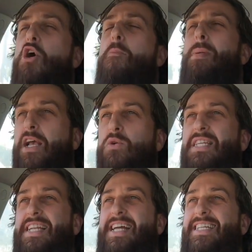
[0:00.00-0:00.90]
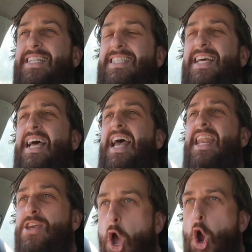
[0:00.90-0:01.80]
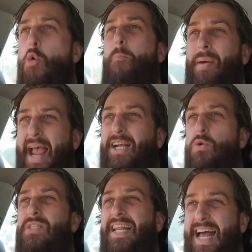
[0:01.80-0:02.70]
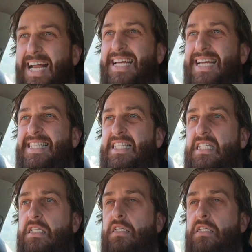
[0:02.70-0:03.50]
no pickles and onions. No pickles and onions.